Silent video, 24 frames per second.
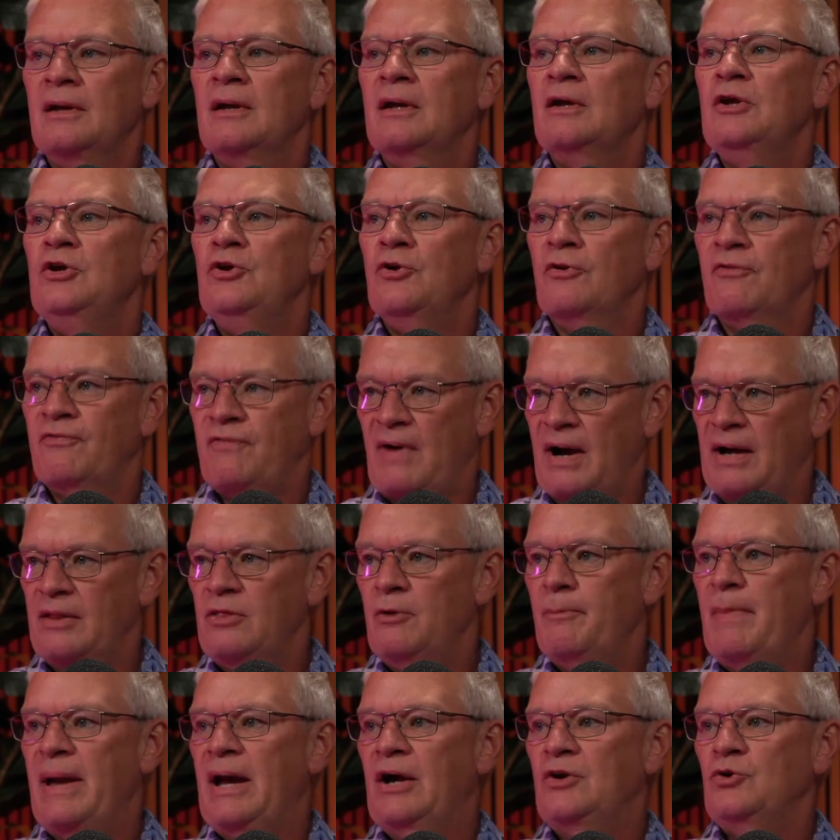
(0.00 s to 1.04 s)
you'll find the
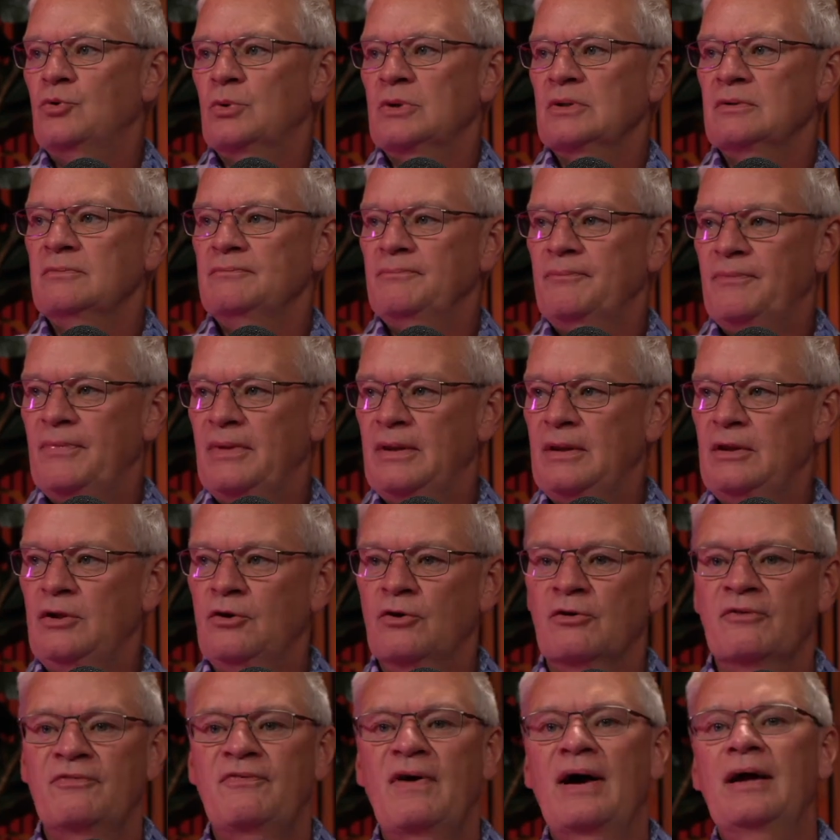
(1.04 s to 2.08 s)
manual.
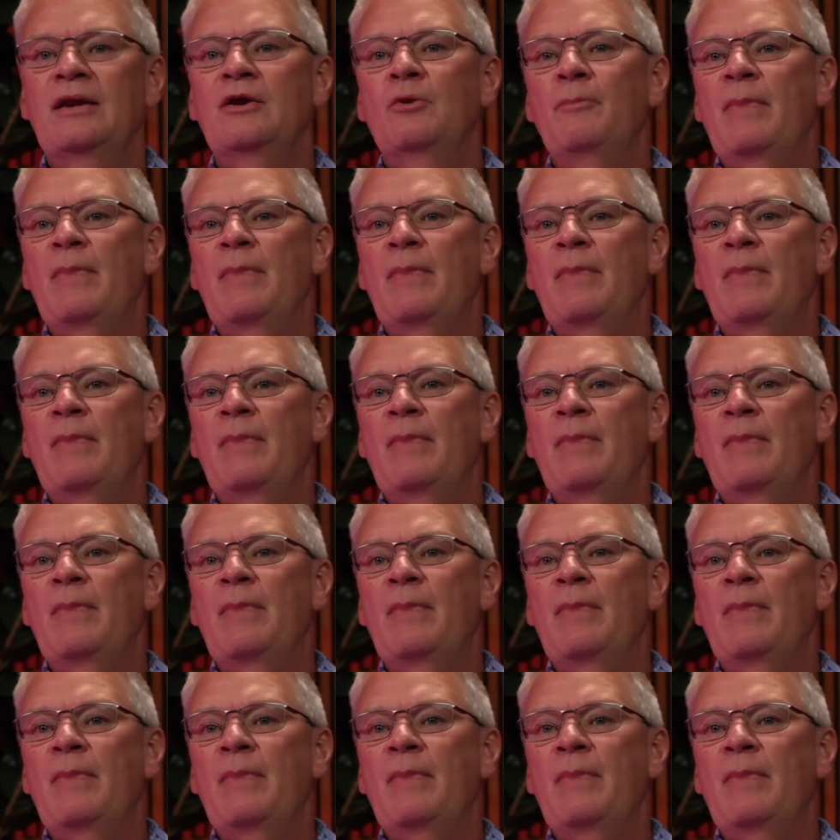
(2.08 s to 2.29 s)
You'll find a